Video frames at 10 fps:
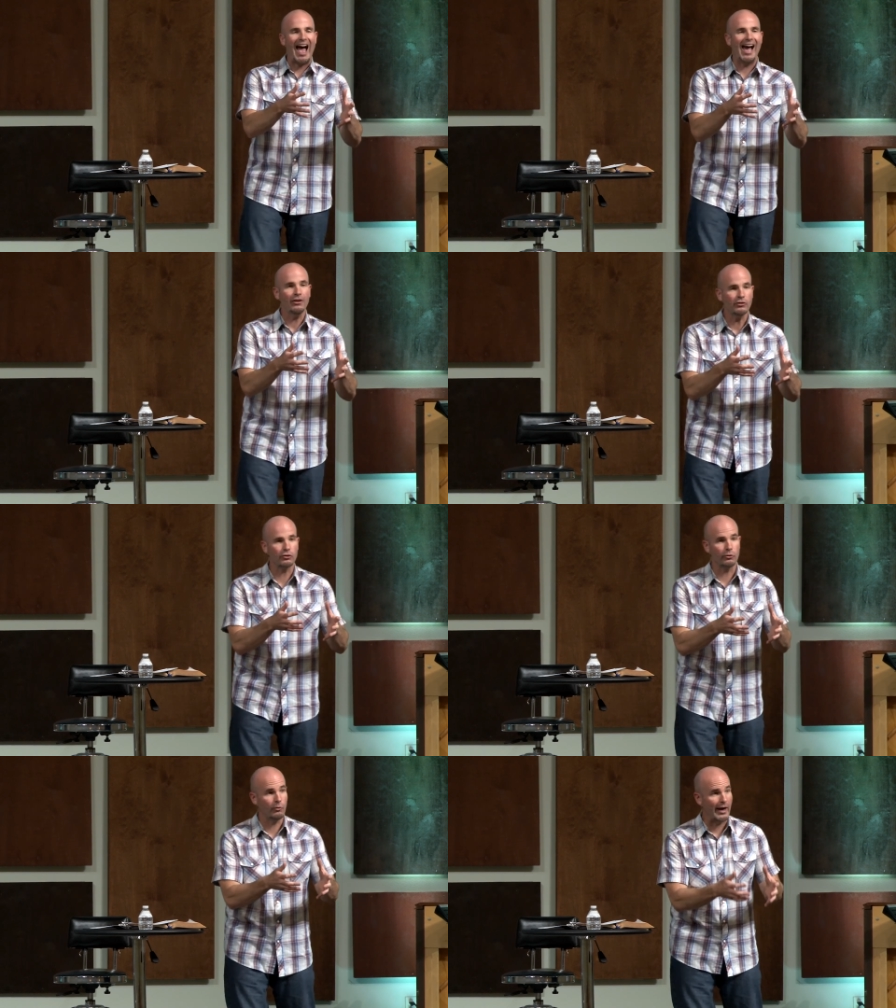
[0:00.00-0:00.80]
ask
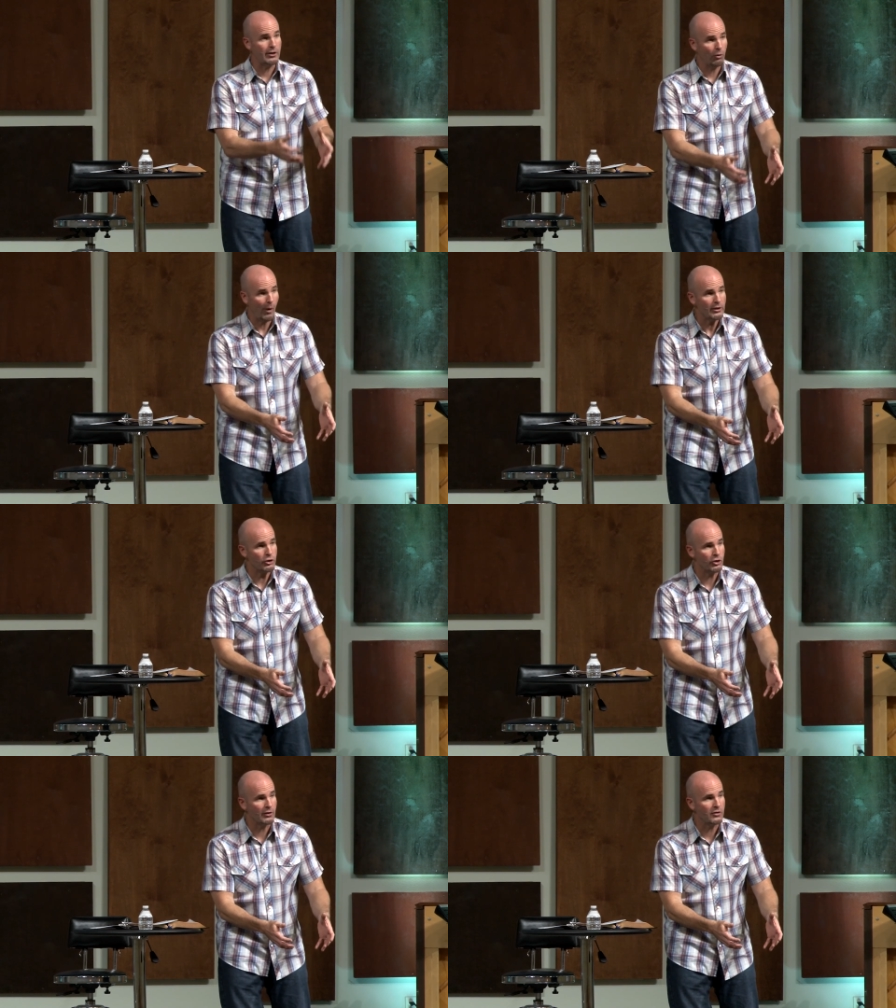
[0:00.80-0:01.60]
the right
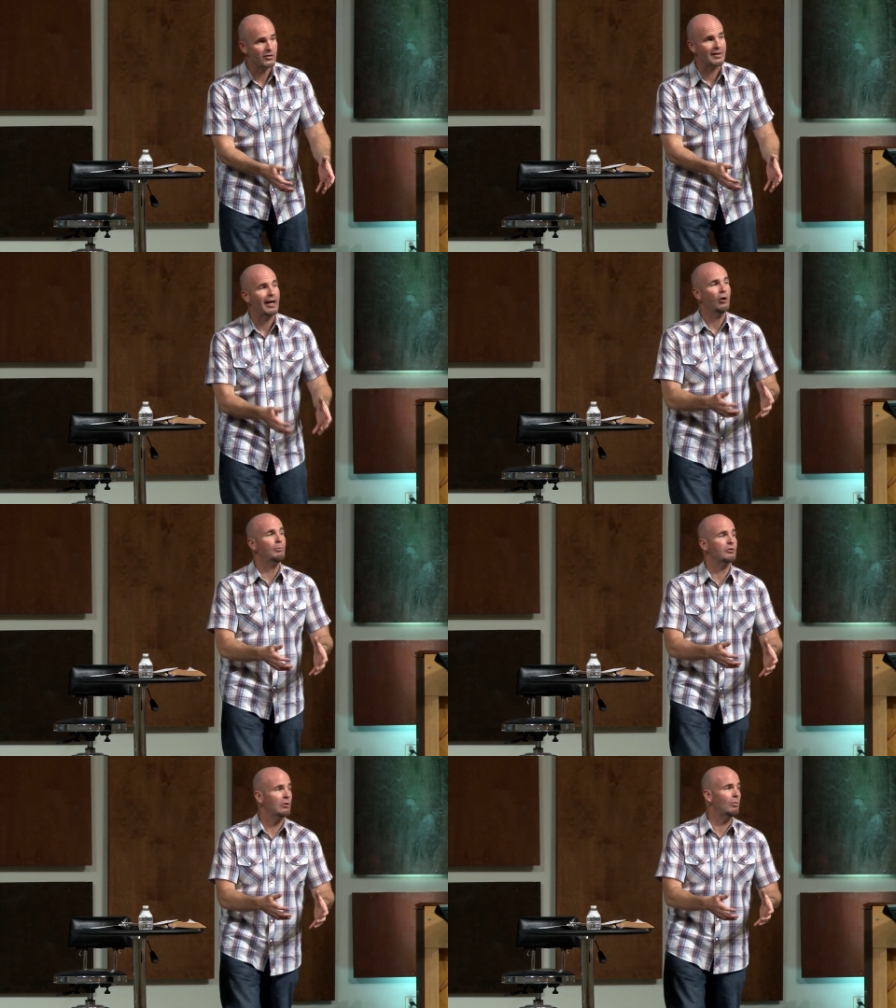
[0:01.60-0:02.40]
questions to
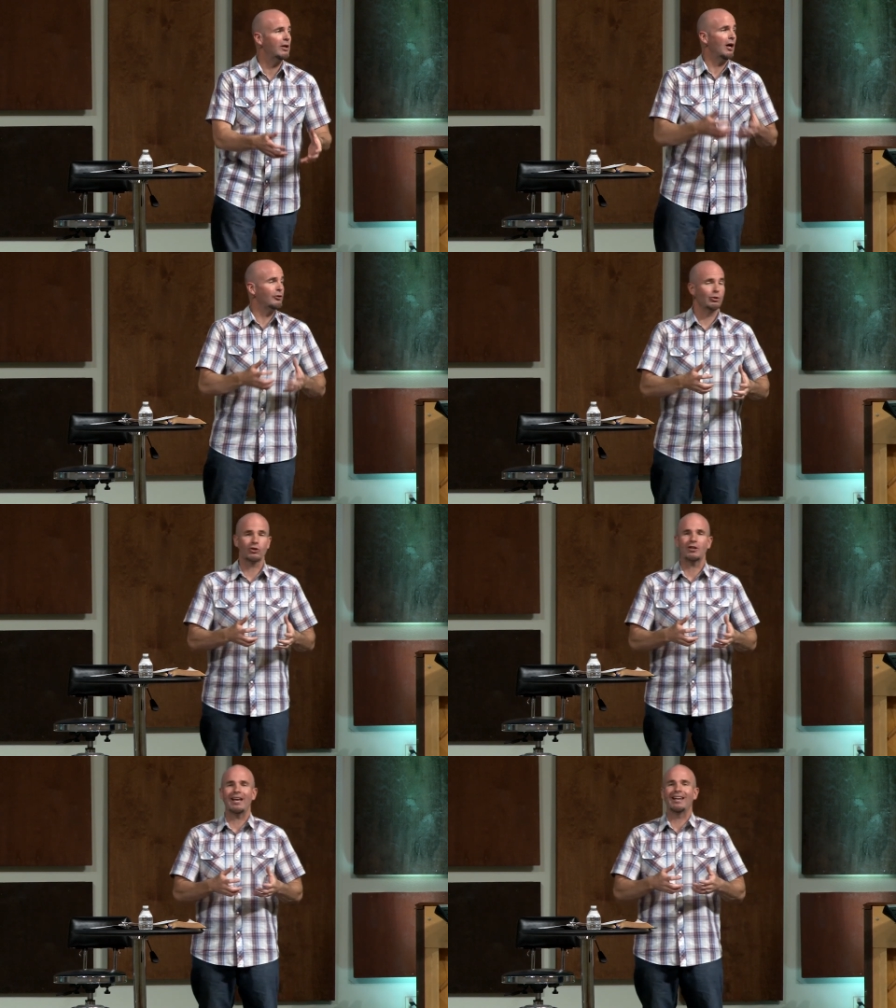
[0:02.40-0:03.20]
help someone
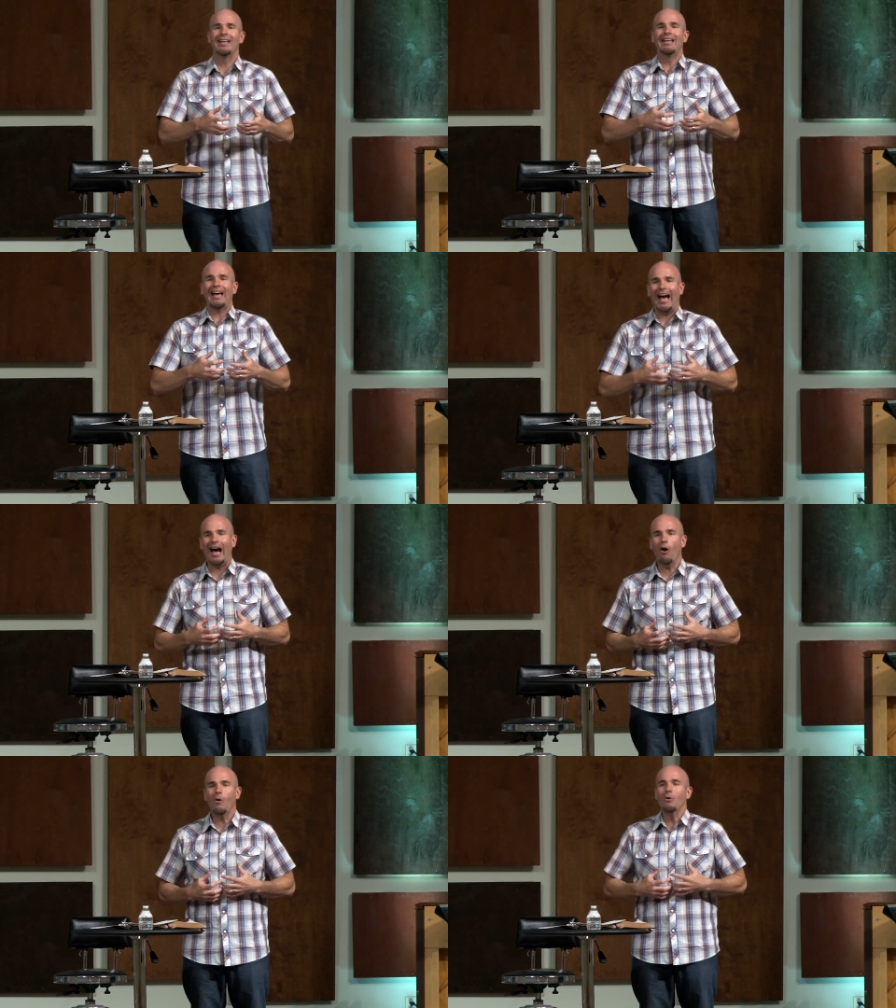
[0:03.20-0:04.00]
understand
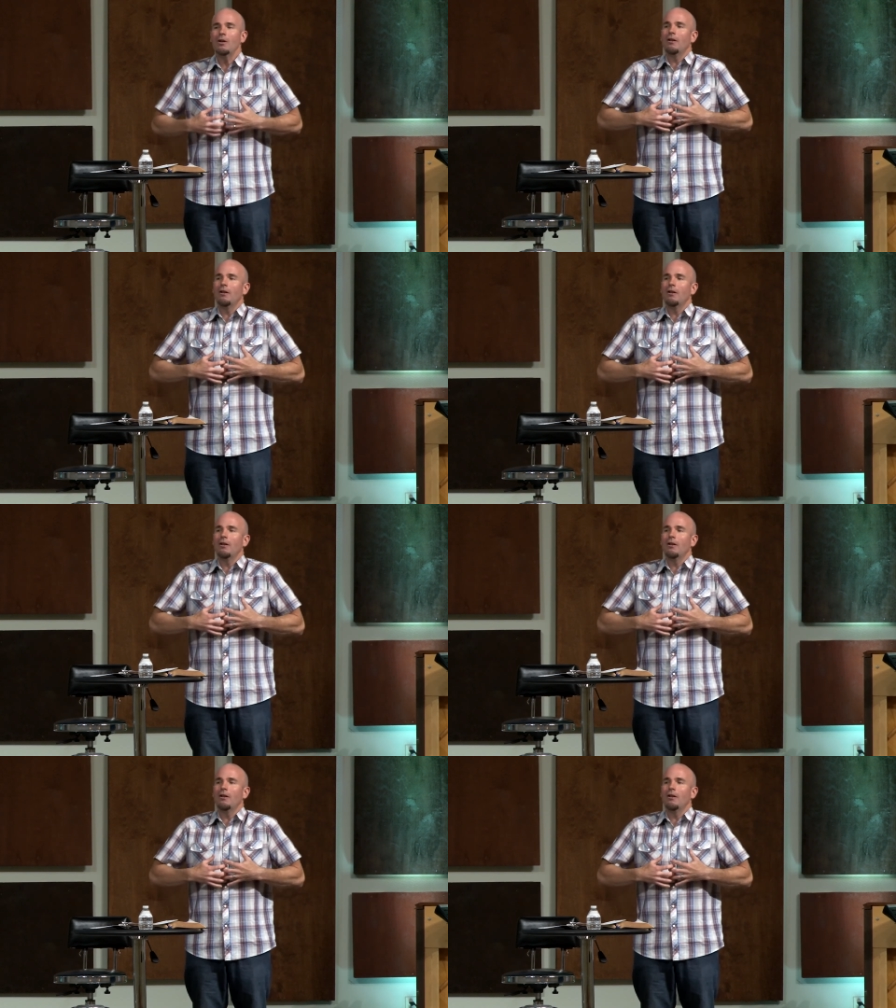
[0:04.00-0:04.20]
how